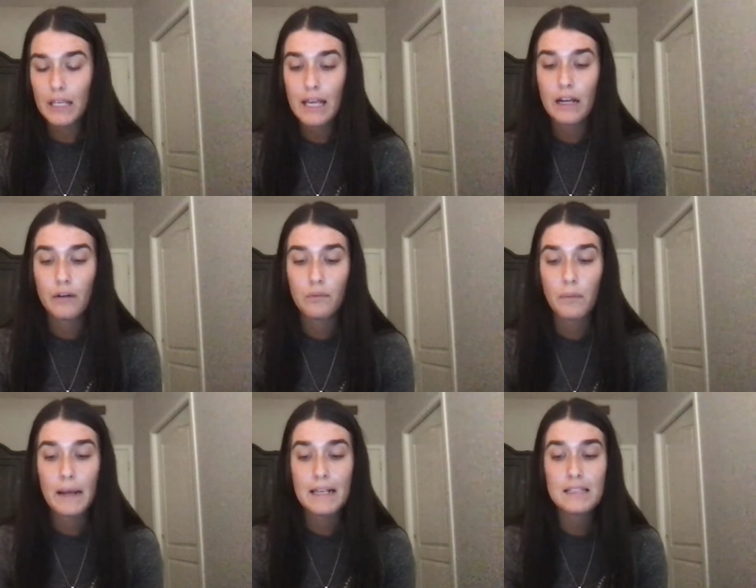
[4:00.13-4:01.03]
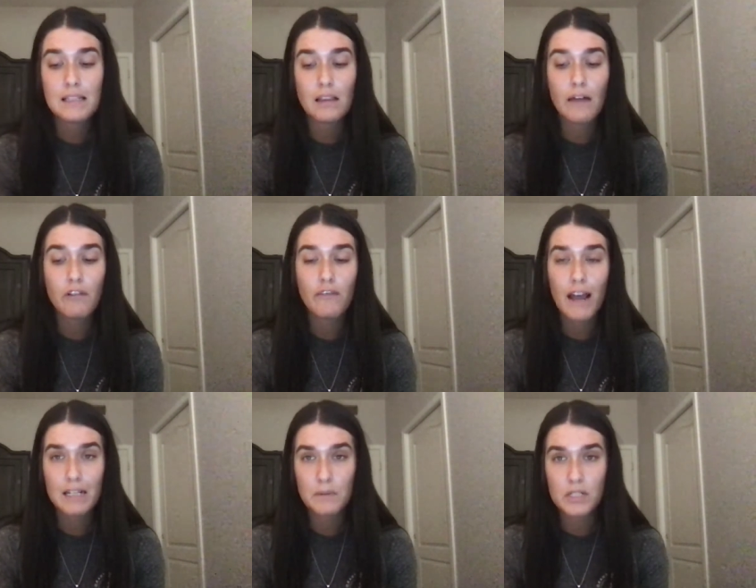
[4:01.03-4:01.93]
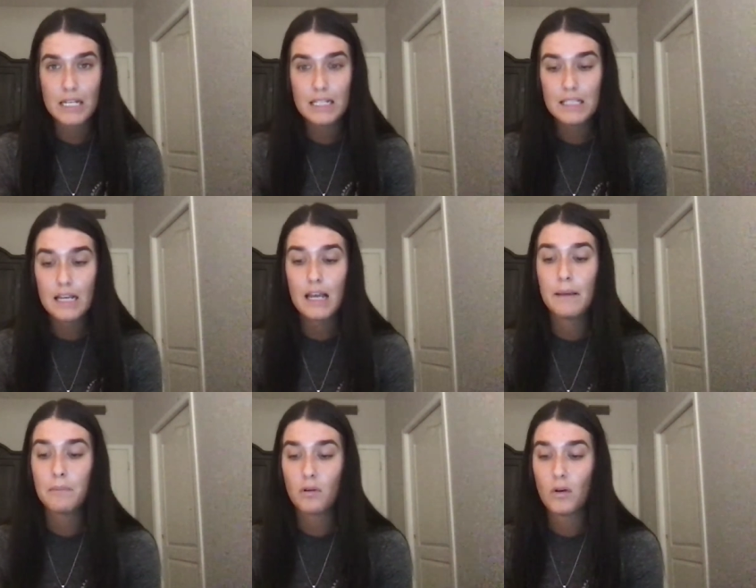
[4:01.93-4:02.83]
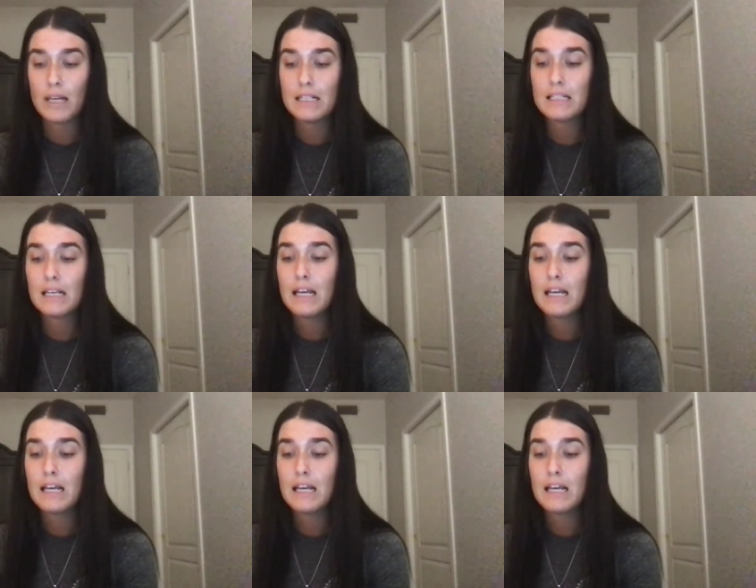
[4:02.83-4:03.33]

can it raise the level of expertise employees